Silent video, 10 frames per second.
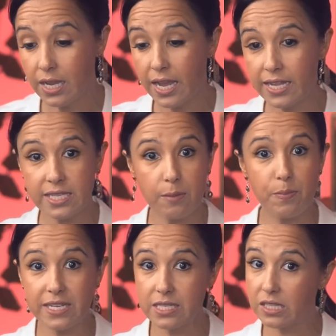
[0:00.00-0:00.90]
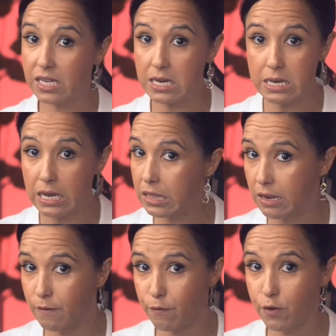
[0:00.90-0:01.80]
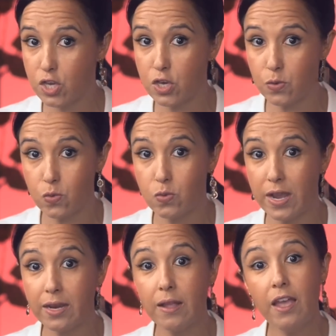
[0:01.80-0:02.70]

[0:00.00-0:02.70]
and say basically nothing for you, right?